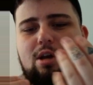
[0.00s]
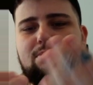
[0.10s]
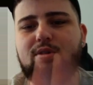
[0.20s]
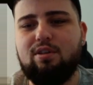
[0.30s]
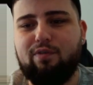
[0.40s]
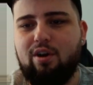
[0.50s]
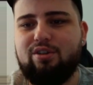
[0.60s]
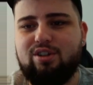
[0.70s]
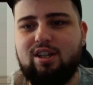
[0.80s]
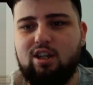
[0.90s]
But the
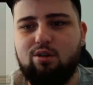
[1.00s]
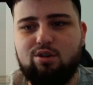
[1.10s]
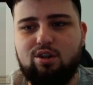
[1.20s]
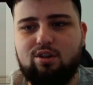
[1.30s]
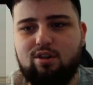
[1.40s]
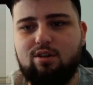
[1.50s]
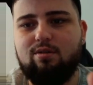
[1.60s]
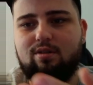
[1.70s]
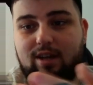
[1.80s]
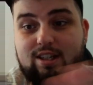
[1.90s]
first thing you should do,
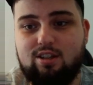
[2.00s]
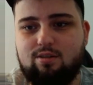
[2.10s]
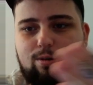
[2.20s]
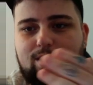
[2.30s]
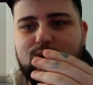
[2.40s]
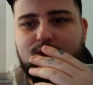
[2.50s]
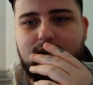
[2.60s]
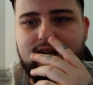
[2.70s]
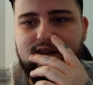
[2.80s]
as the question asks,